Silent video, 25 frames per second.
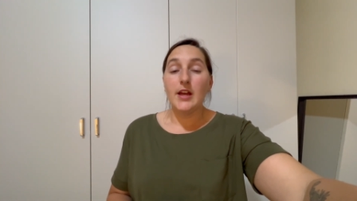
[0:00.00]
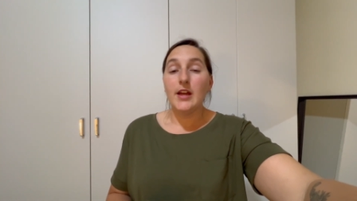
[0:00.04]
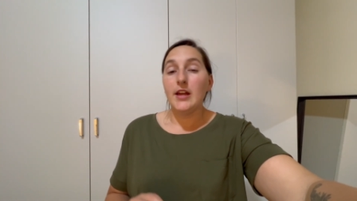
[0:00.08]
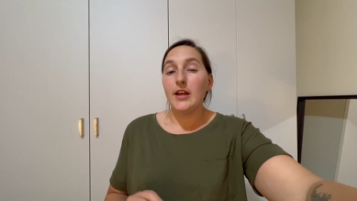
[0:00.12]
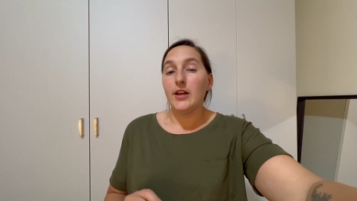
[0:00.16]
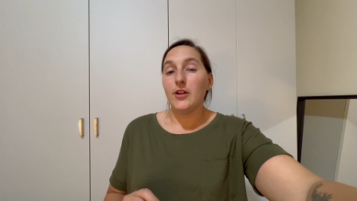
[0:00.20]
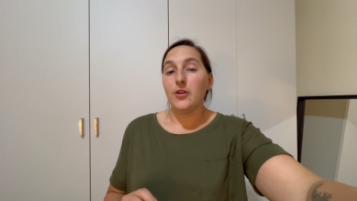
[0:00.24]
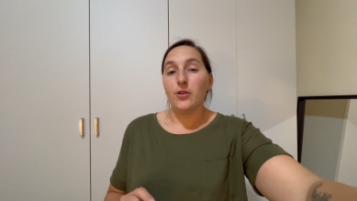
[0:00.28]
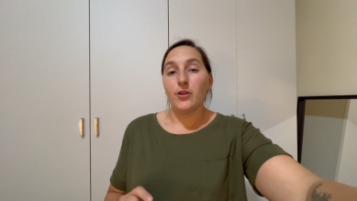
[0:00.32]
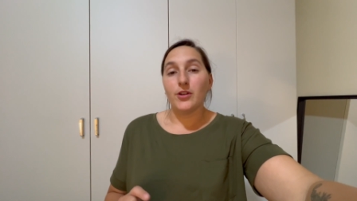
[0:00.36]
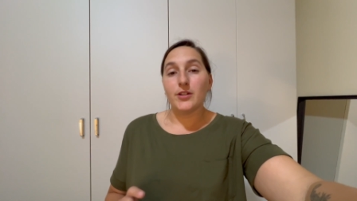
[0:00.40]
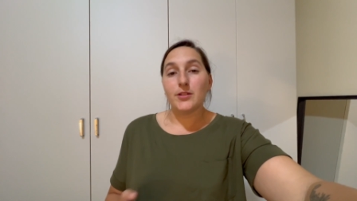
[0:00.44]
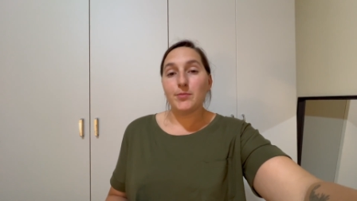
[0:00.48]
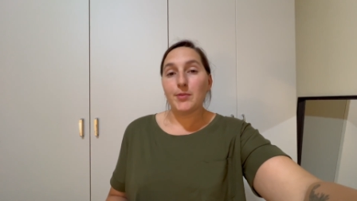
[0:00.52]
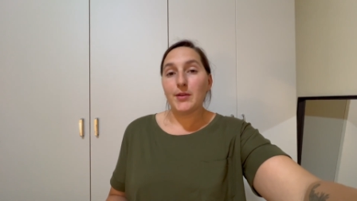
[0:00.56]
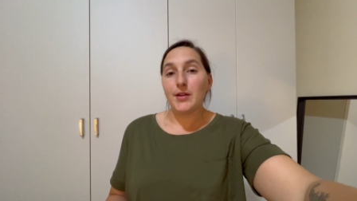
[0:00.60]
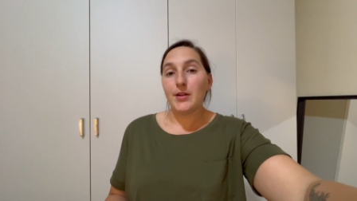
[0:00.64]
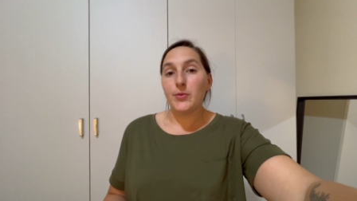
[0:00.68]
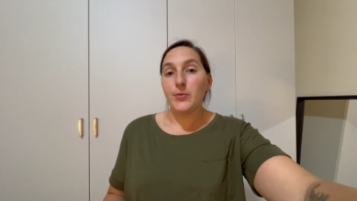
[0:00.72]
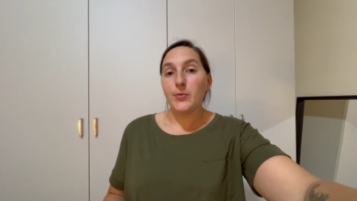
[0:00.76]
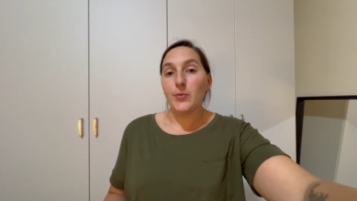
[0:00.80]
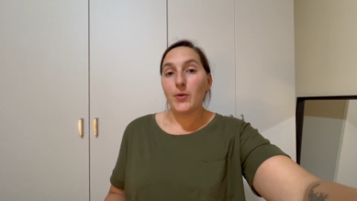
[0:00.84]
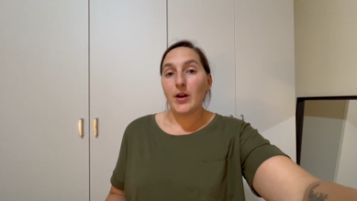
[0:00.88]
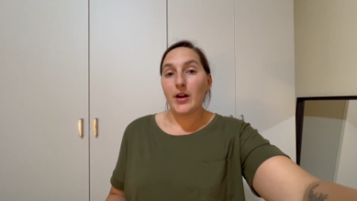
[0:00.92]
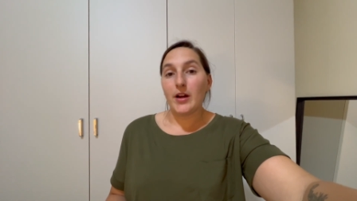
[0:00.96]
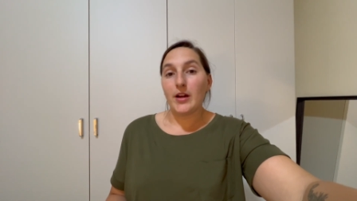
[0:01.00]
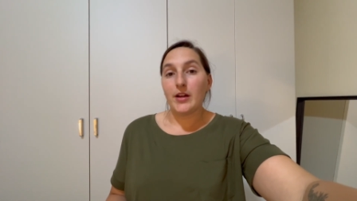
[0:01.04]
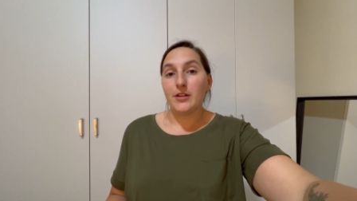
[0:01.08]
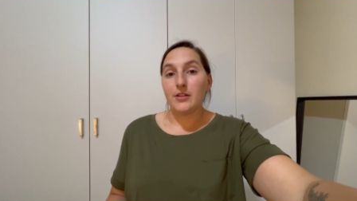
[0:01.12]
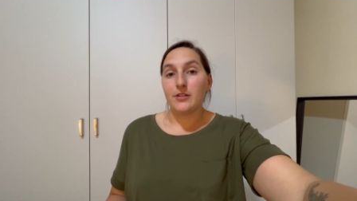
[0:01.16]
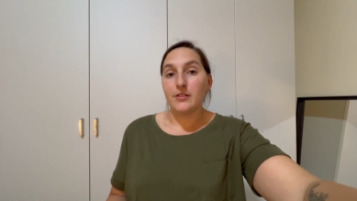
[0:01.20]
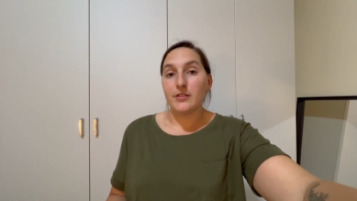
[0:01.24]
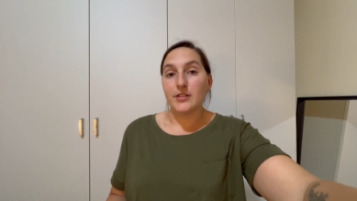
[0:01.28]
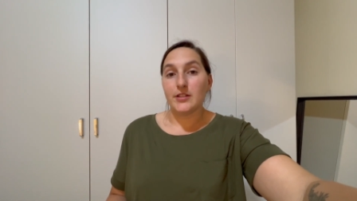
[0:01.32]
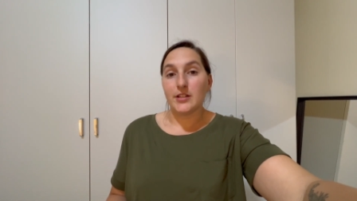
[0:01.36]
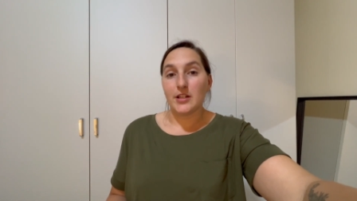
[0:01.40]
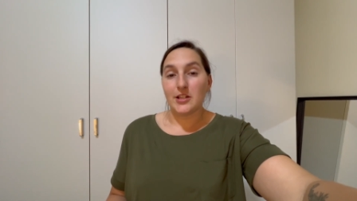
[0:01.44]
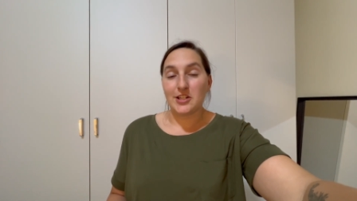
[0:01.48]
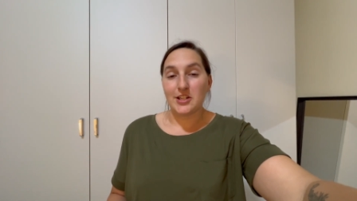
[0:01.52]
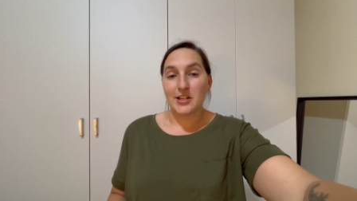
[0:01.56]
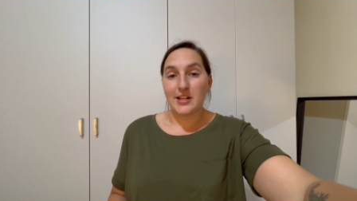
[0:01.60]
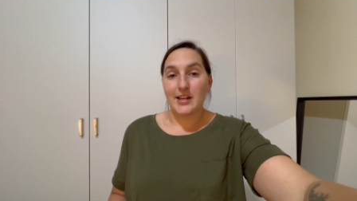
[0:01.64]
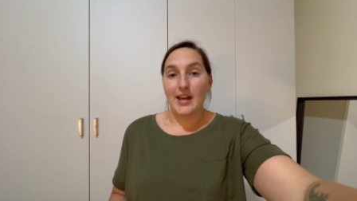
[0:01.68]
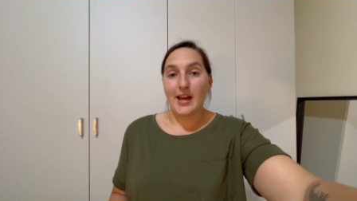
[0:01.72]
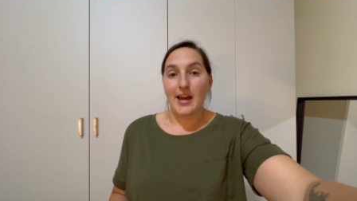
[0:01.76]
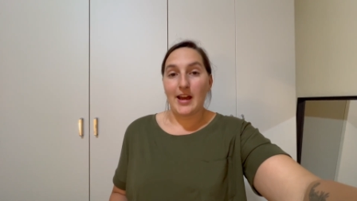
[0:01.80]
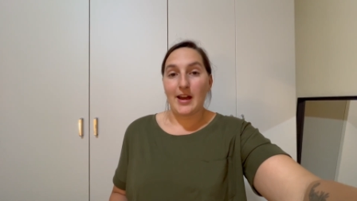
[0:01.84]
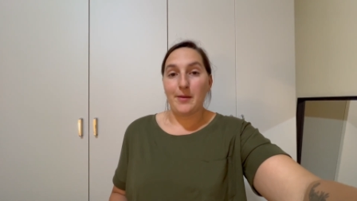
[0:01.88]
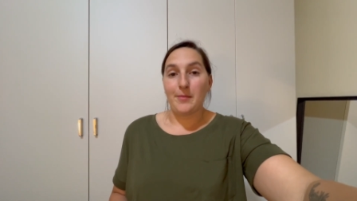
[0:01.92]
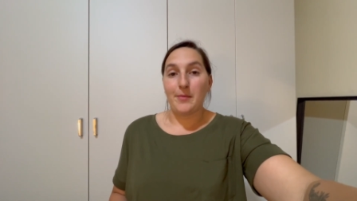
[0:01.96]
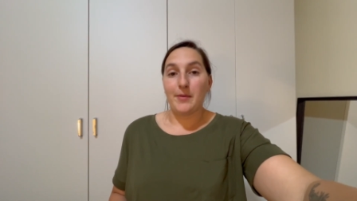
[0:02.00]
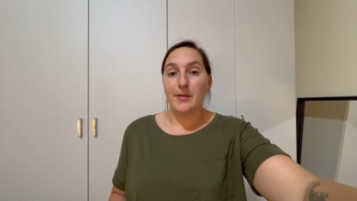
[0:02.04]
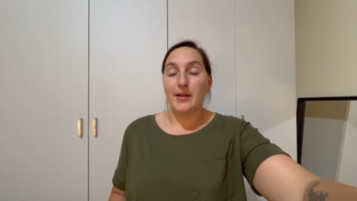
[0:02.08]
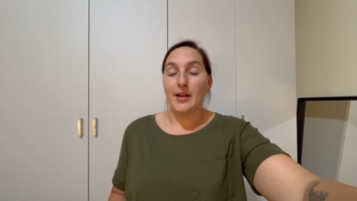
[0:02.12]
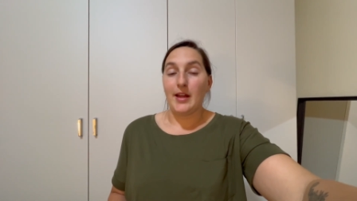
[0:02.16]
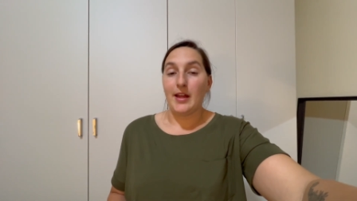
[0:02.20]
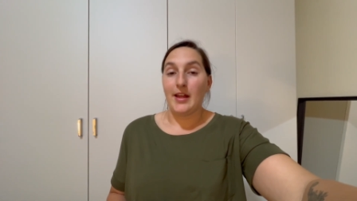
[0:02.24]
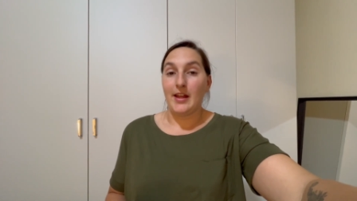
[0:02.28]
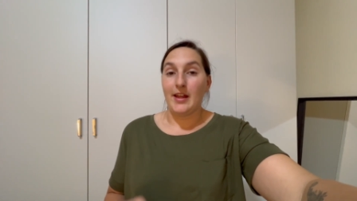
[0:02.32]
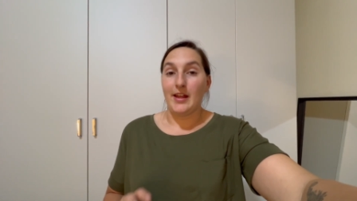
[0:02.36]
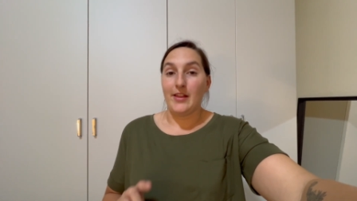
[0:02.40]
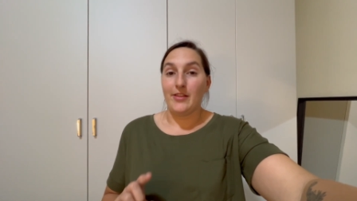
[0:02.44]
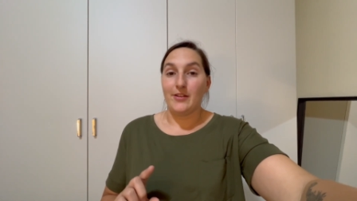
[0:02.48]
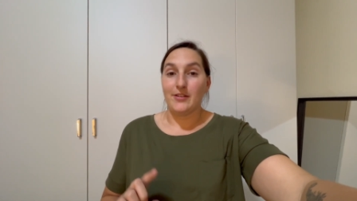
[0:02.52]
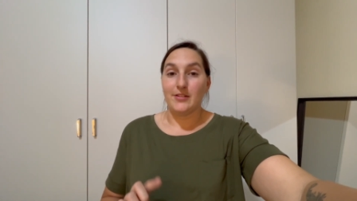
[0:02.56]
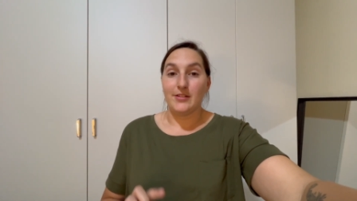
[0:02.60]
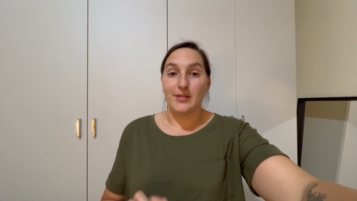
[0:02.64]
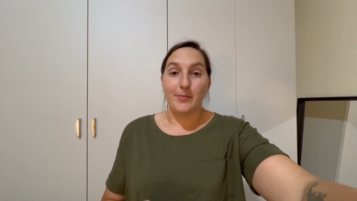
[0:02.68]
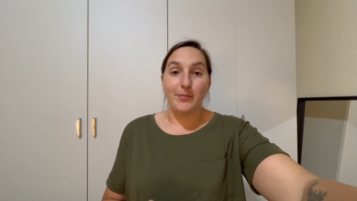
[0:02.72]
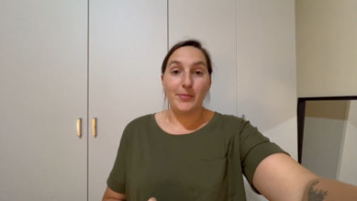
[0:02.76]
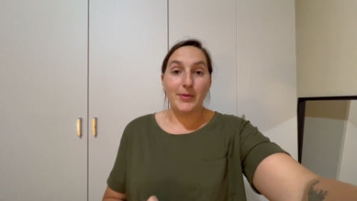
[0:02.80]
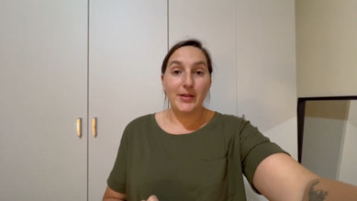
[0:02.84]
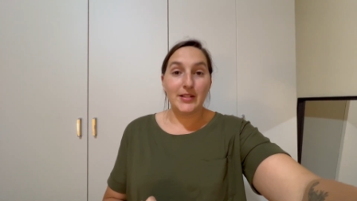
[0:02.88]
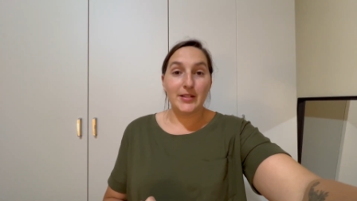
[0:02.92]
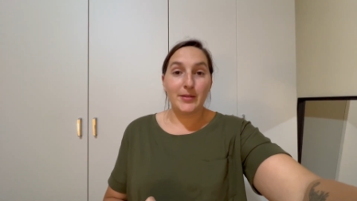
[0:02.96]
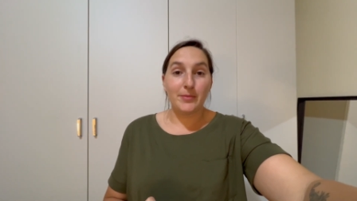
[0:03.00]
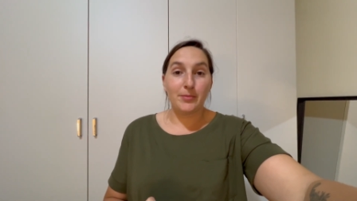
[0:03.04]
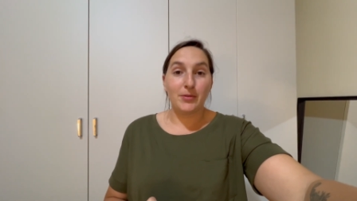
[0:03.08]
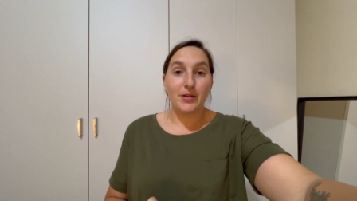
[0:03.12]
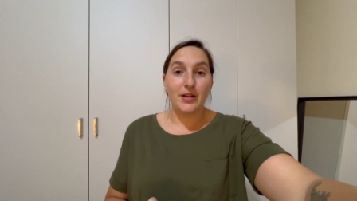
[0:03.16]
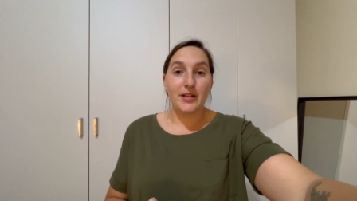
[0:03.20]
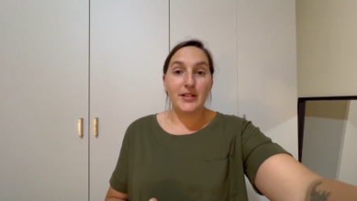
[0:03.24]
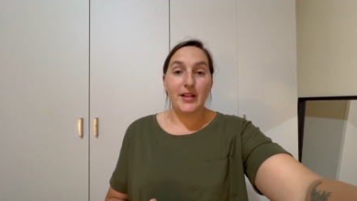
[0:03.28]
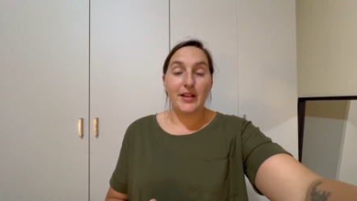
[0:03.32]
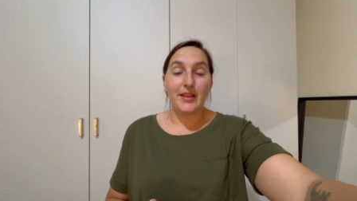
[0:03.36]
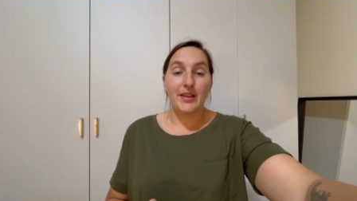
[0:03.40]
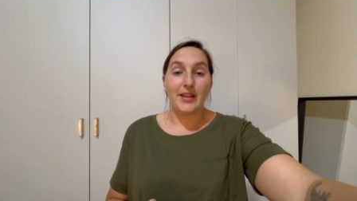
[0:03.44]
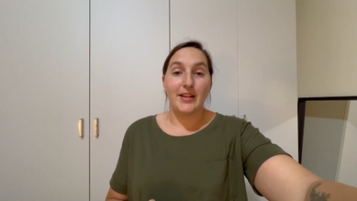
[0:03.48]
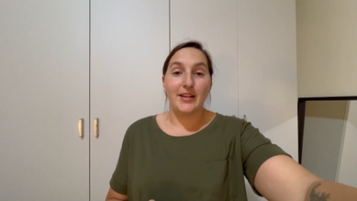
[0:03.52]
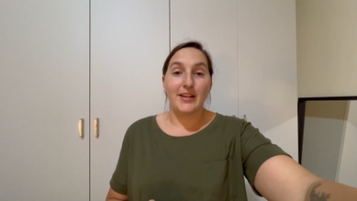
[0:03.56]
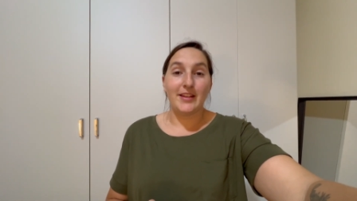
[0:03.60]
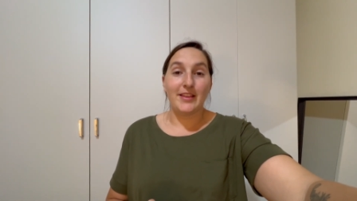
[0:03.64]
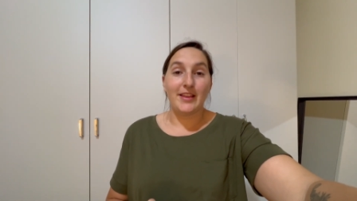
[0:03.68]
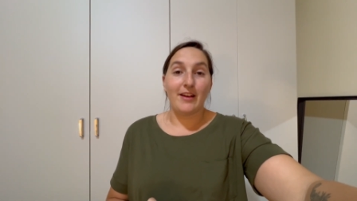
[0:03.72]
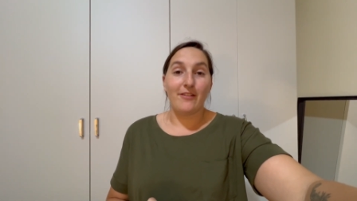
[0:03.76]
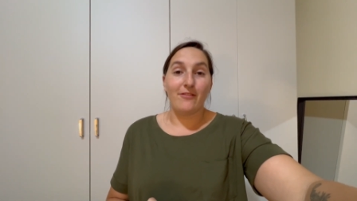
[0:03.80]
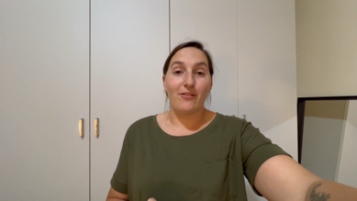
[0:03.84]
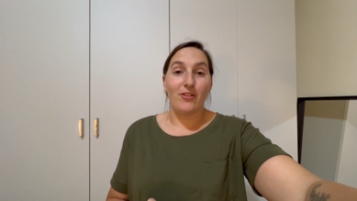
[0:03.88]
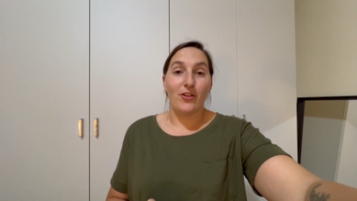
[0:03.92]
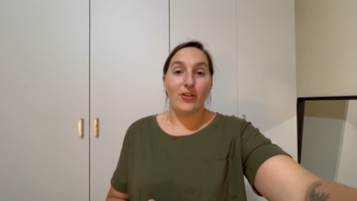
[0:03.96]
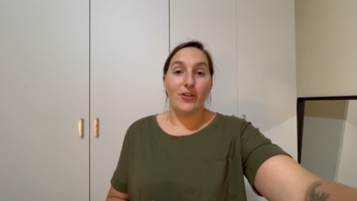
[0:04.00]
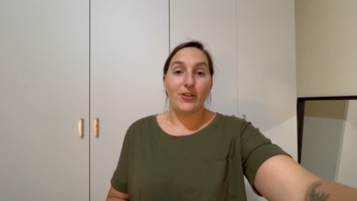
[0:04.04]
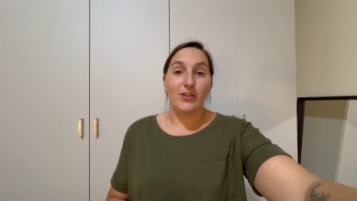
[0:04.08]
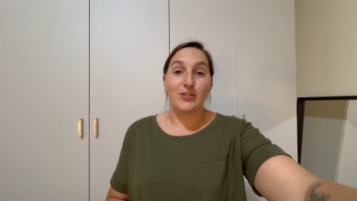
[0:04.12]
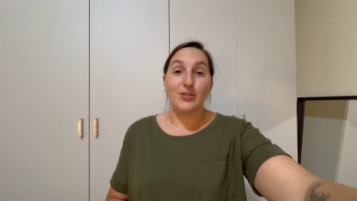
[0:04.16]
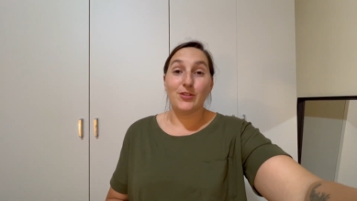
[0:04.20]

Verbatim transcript: it'll explain why there's such a gap and there's a big surprise at the end of that vlog.